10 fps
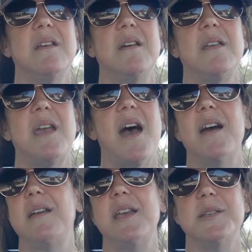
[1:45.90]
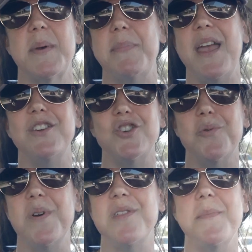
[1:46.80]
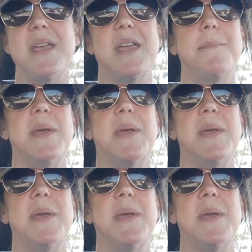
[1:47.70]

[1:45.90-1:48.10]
yeah, he's been patient with me.